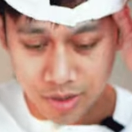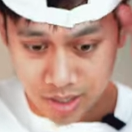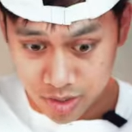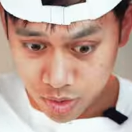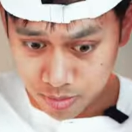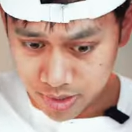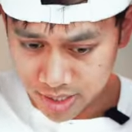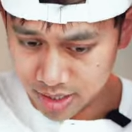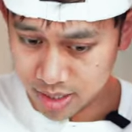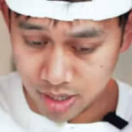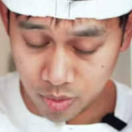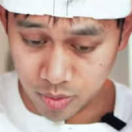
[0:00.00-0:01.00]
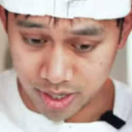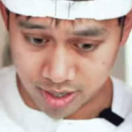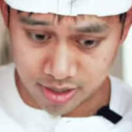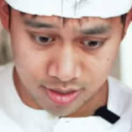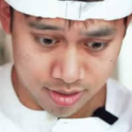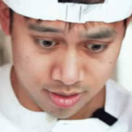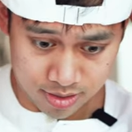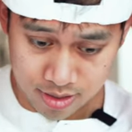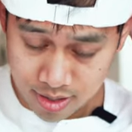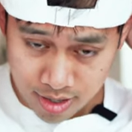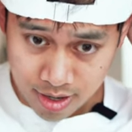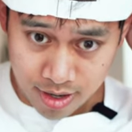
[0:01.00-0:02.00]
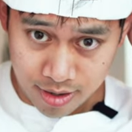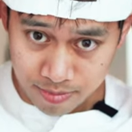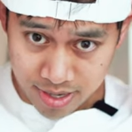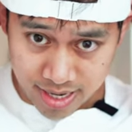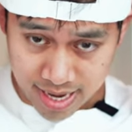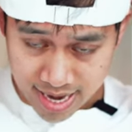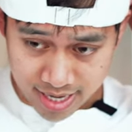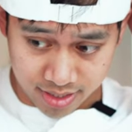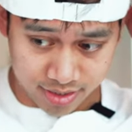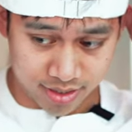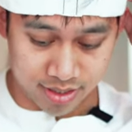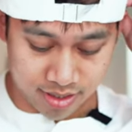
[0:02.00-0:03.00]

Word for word: normally I wear my hats